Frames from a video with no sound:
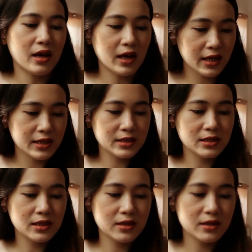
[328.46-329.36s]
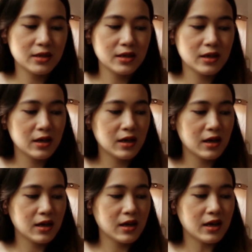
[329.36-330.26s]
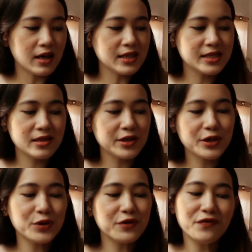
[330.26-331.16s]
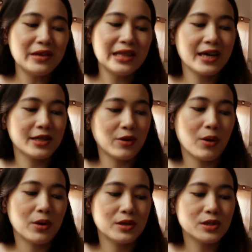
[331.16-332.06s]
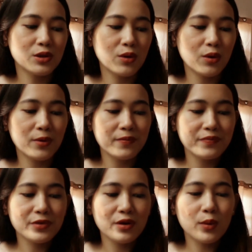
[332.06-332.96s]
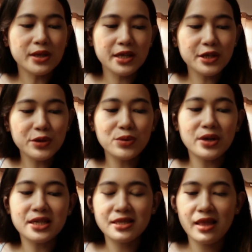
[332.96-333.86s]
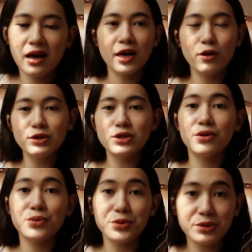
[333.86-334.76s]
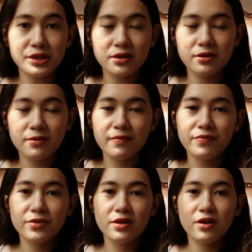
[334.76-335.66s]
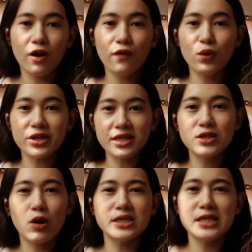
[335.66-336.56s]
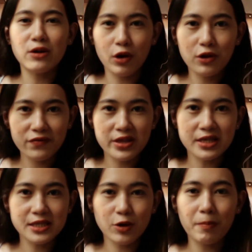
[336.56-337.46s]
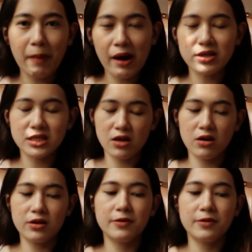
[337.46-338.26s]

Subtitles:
and it's not a good feeling at all. So what I do is that I go to the root of what is causing all of this comparison,